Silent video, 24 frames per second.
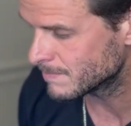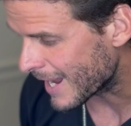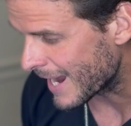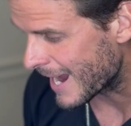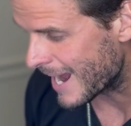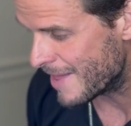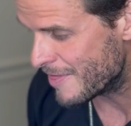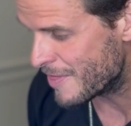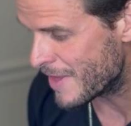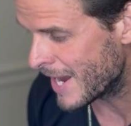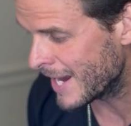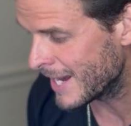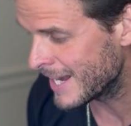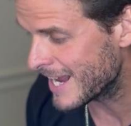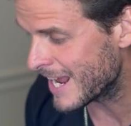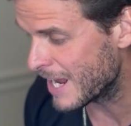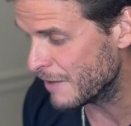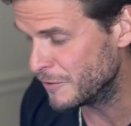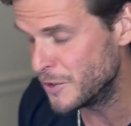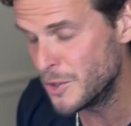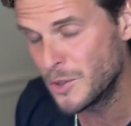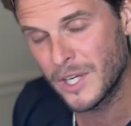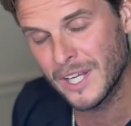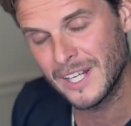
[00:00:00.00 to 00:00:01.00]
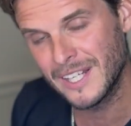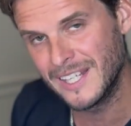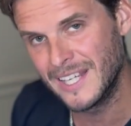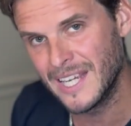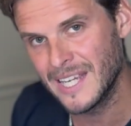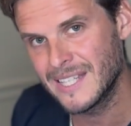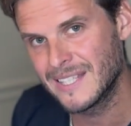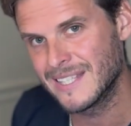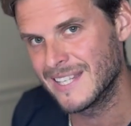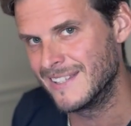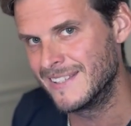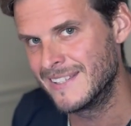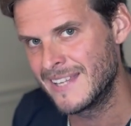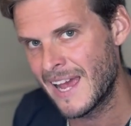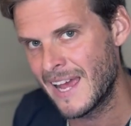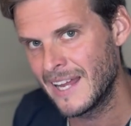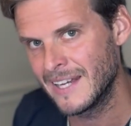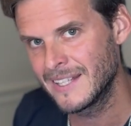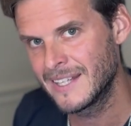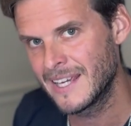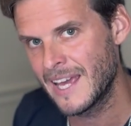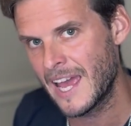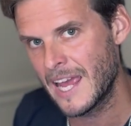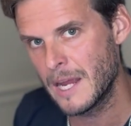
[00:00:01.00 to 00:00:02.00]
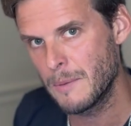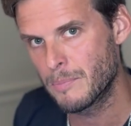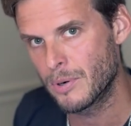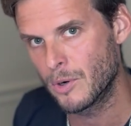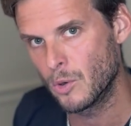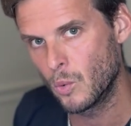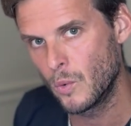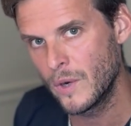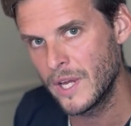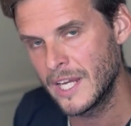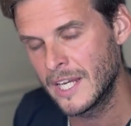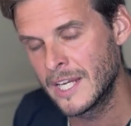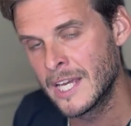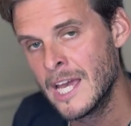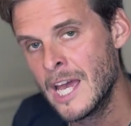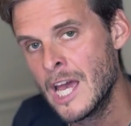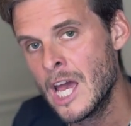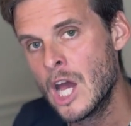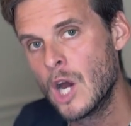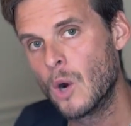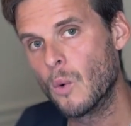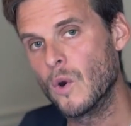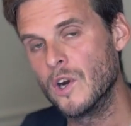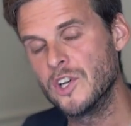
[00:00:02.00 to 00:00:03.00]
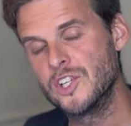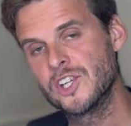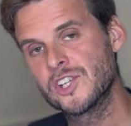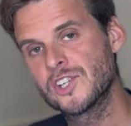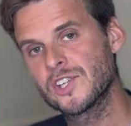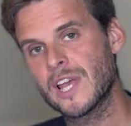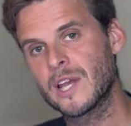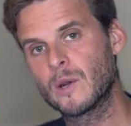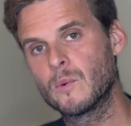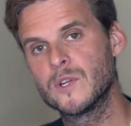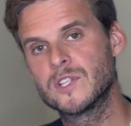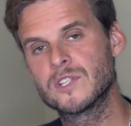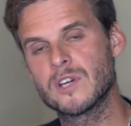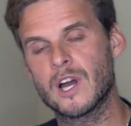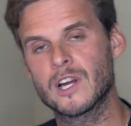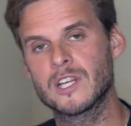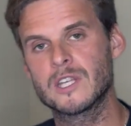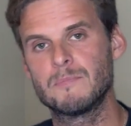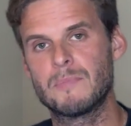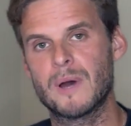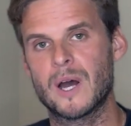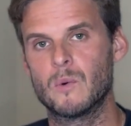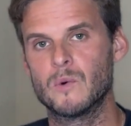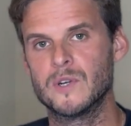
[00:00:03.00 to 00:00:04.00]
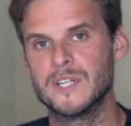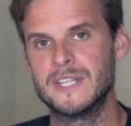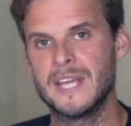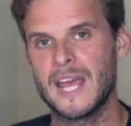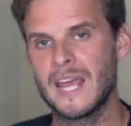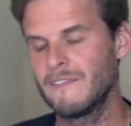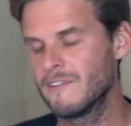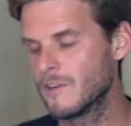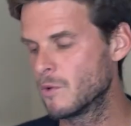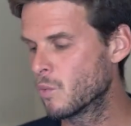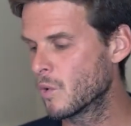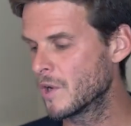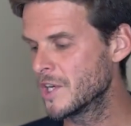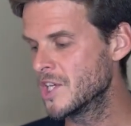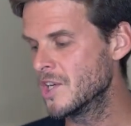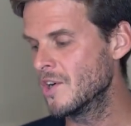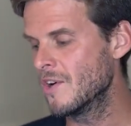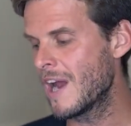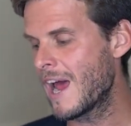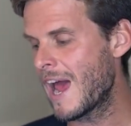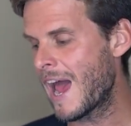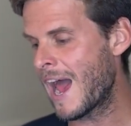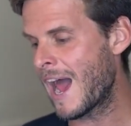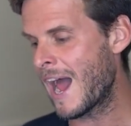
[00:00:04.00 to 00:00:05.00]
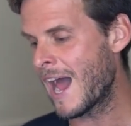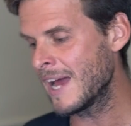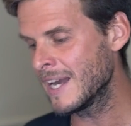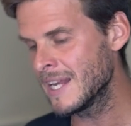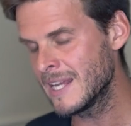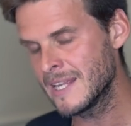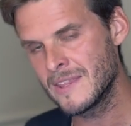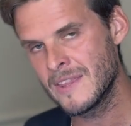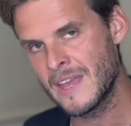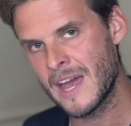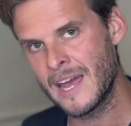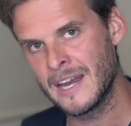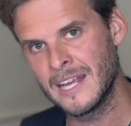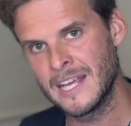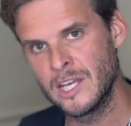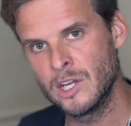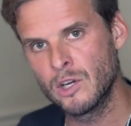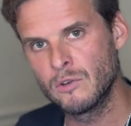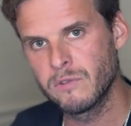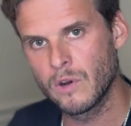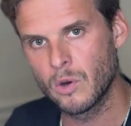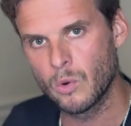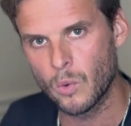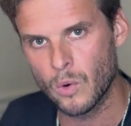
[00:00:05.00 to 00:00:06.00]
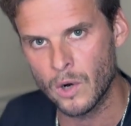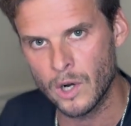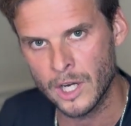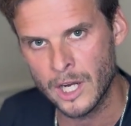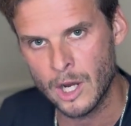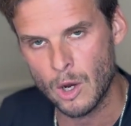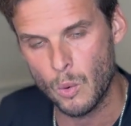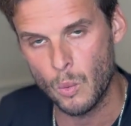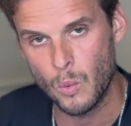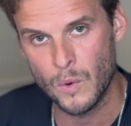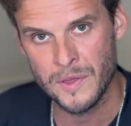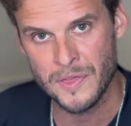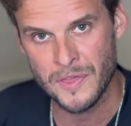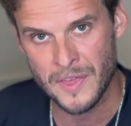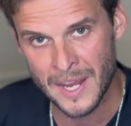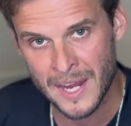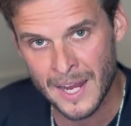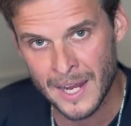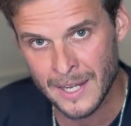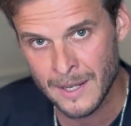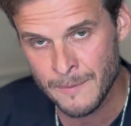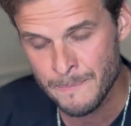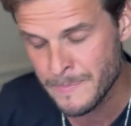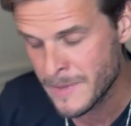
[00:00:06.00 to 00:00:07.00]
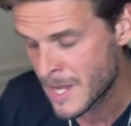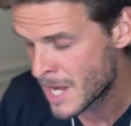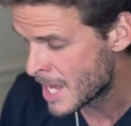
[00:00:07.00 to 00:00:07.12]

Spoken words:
And then if you can get to 10K per week, where just like we talked about with David, where you're adding that interval work within.